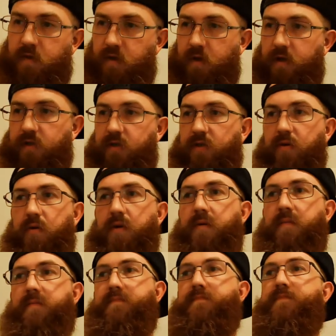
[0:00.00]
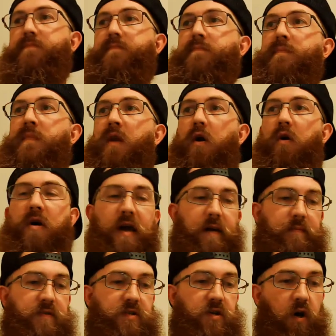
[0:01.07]
let's do it.
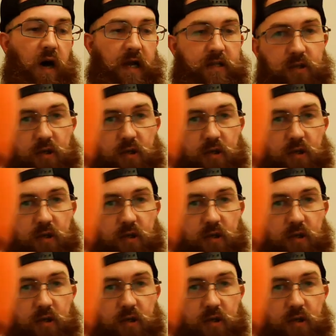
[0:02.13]
Okay. So I